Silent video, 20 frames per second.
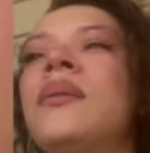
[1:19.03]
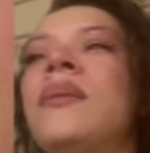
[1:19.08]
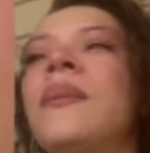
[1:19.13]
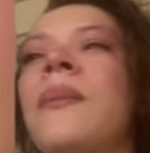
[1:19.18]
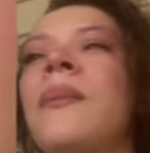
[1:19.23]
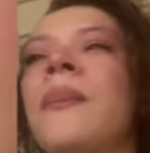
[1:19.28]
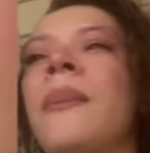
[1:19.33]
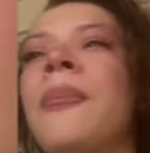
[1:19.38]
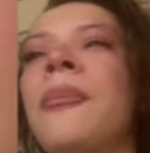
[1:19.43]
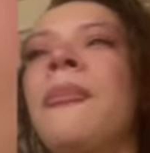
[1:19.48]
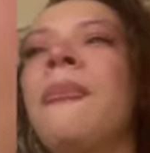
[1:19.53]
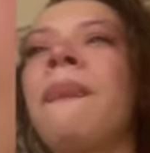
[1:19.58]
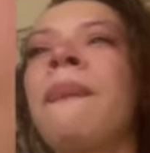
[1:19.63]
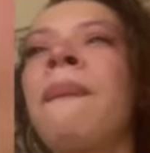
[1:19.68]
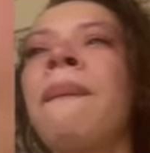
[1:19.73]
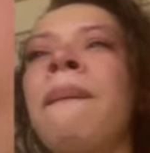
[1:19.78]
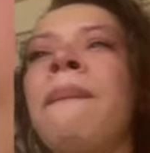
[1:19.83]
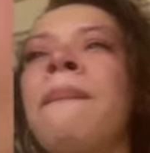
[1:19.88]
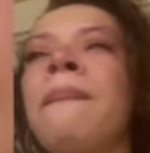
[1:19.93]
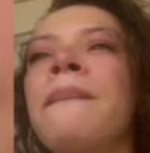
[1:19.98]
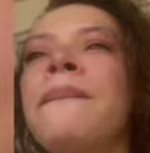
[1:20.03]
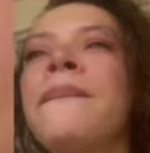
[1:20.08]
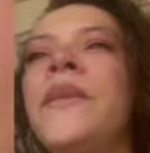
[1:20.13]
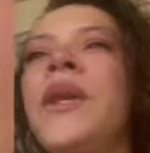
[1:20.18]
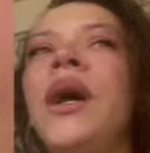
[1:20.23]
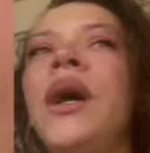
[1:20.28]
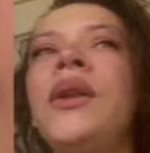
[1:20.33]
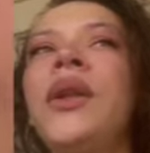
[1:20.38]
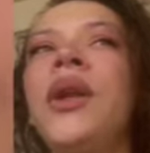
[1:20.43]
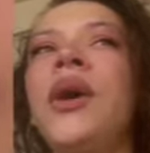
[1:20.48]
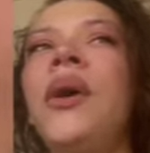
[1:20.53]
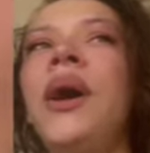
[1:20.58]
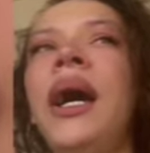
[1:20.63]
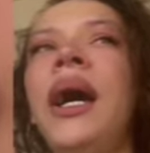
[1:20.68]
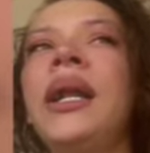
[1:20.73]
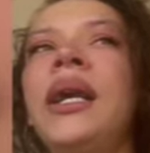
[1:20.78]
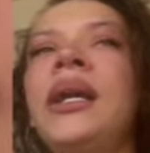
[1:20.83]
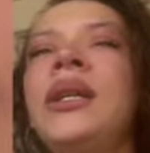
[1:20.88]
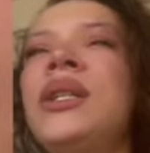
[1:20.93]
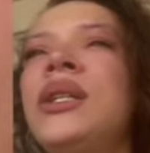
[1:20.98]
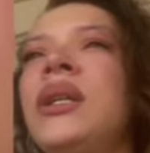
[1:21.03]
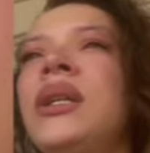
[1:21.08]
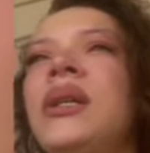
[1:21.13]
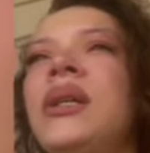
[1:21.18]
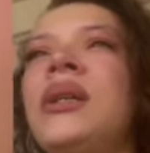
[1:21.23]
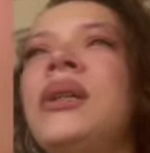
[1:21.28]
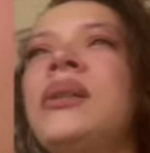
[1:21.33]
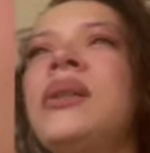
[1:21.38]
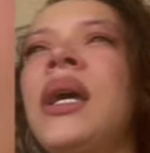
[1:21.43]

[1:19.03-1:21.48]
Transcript: Y'all know how that shit is. I don't give a fuck.